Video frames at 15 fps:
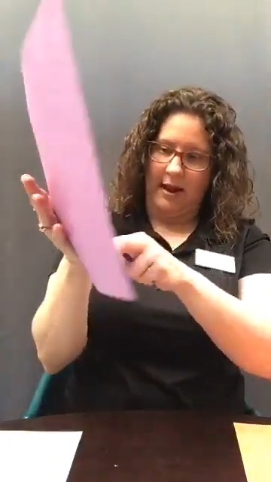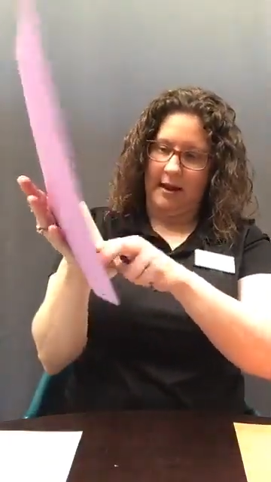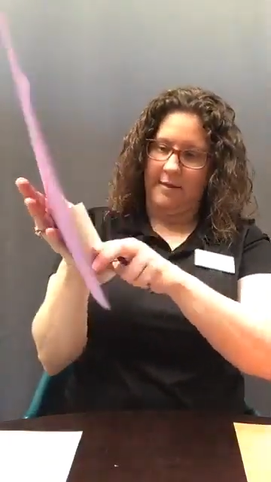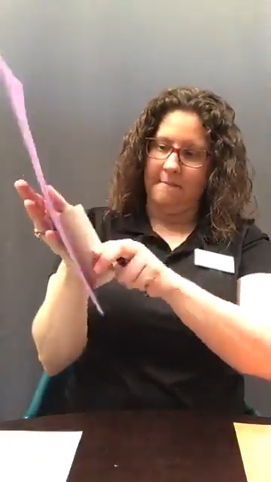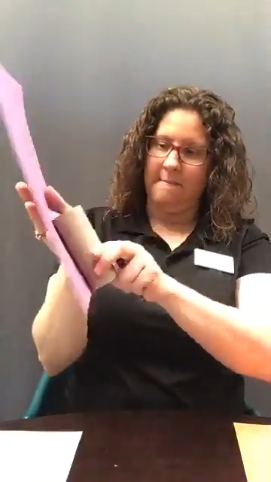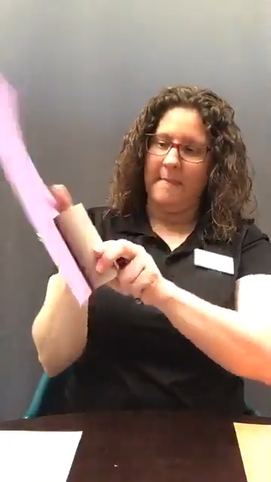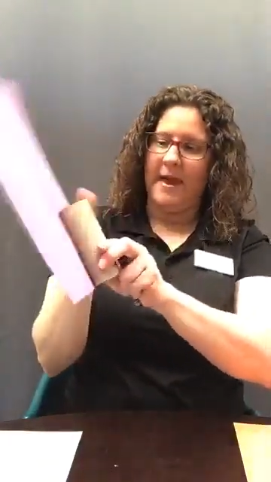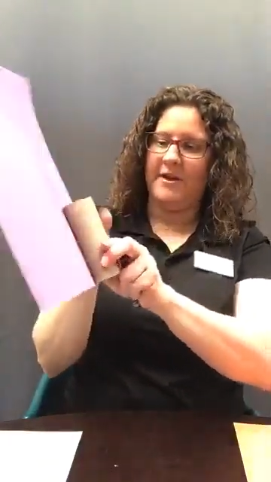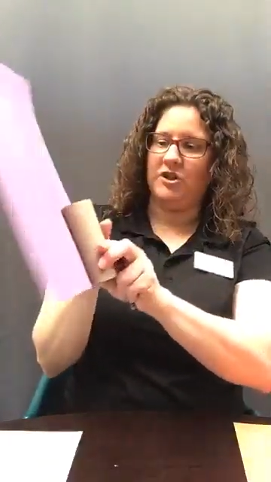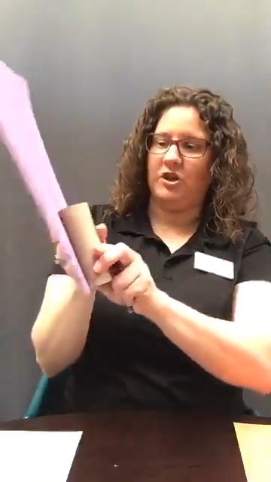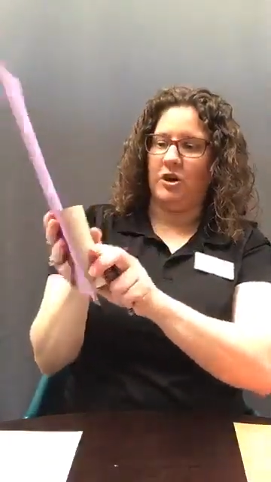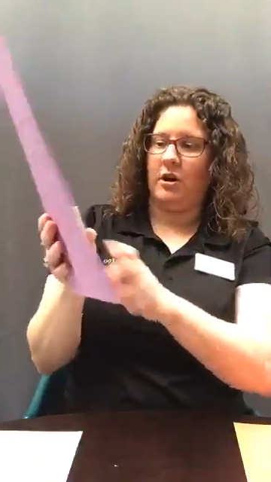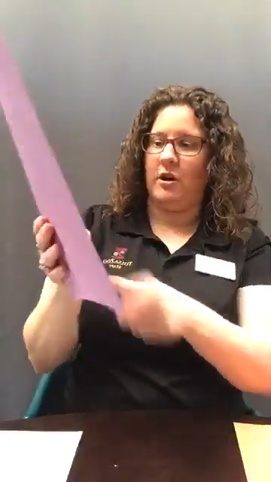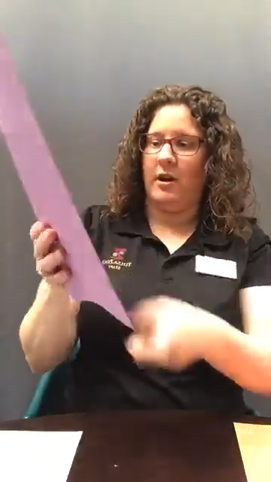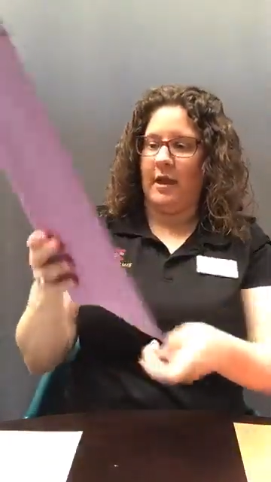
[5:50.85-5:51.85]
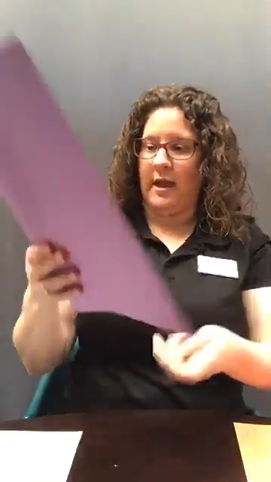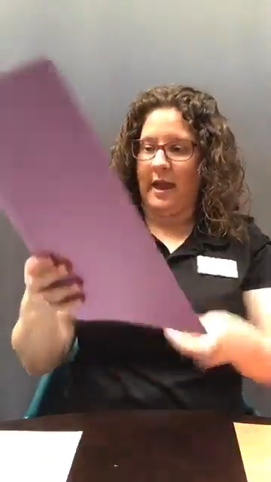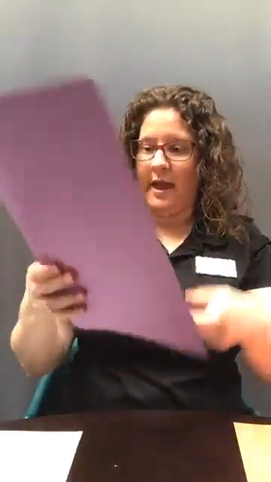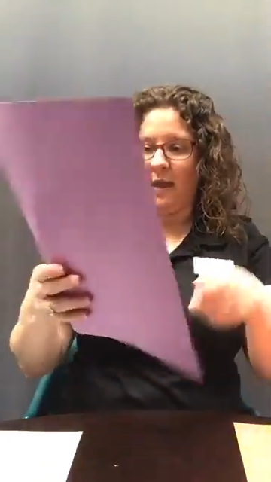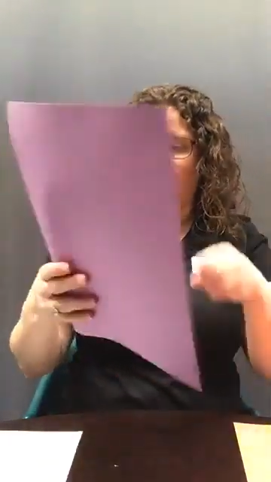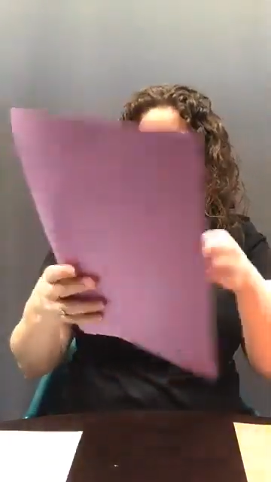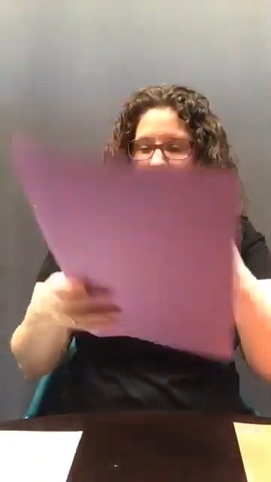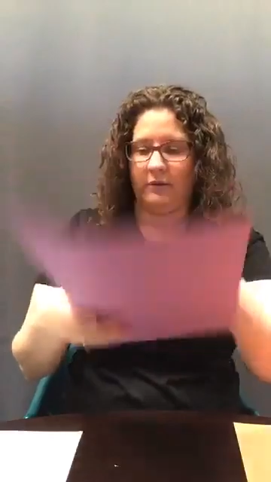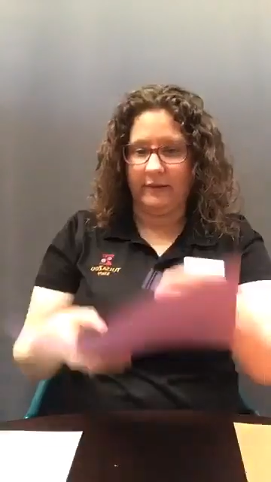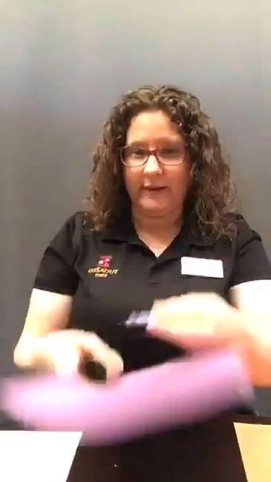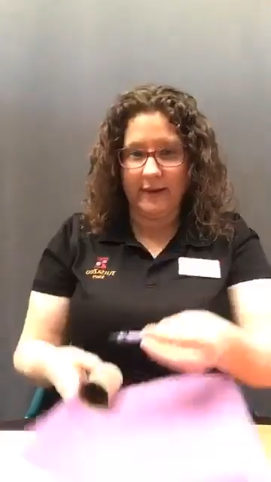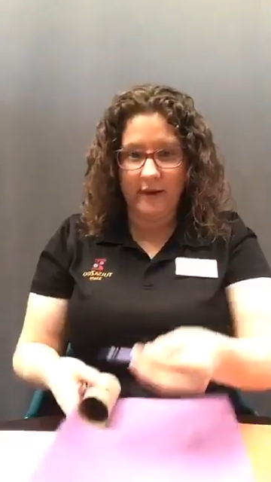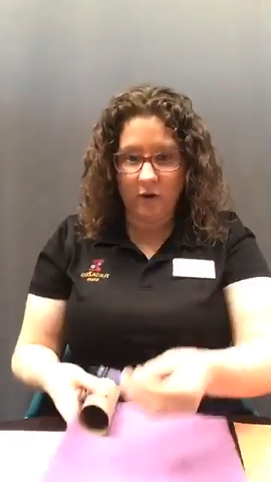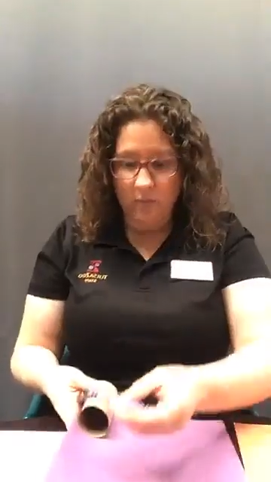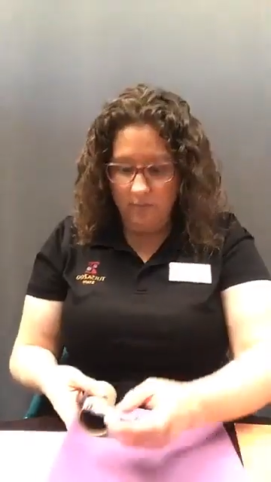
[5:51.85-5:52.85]
kind of measure, and I put a
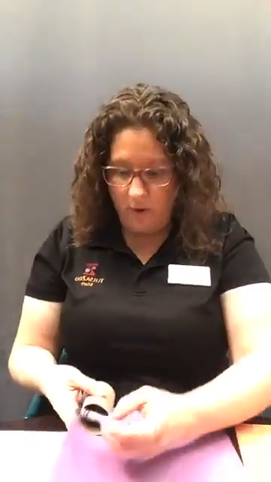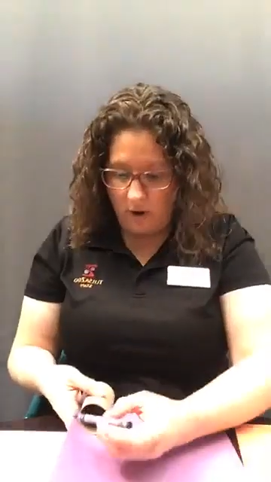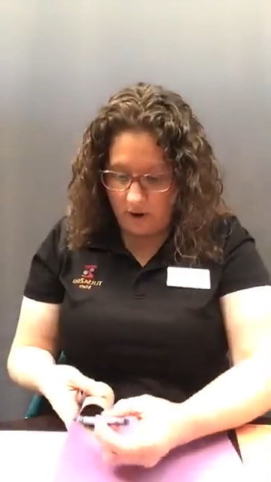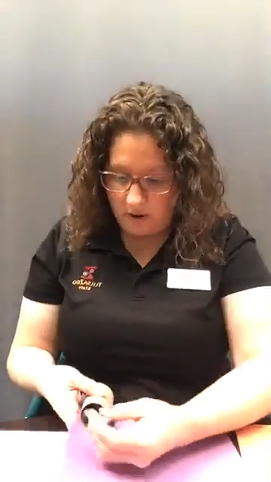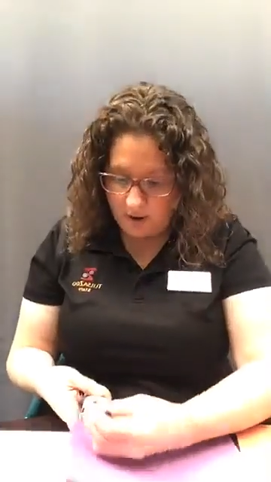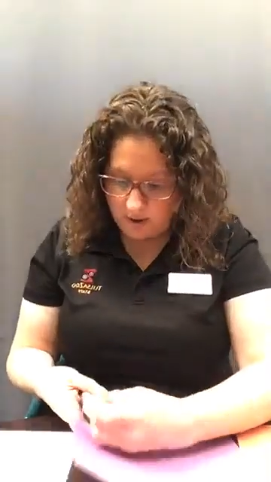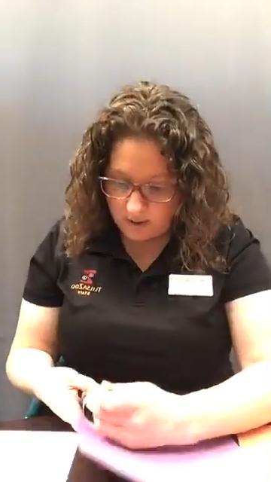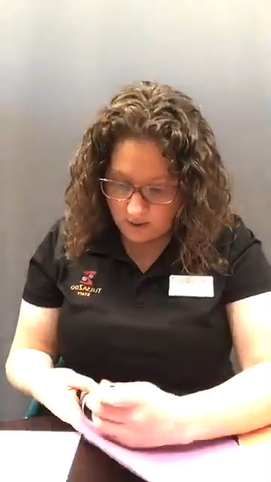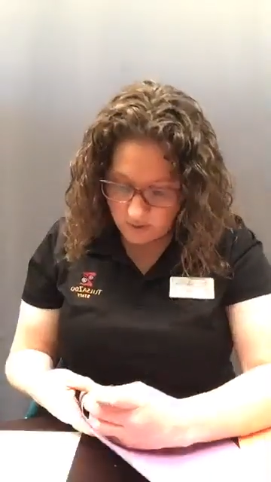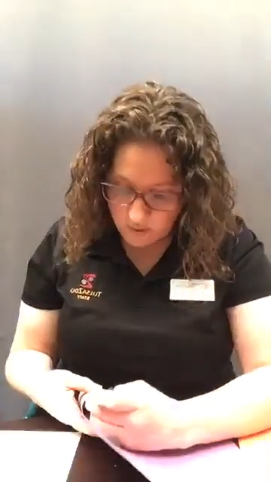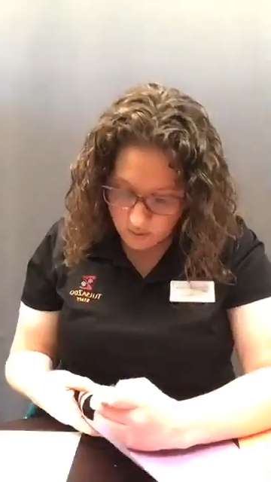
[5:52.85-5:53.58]
little mark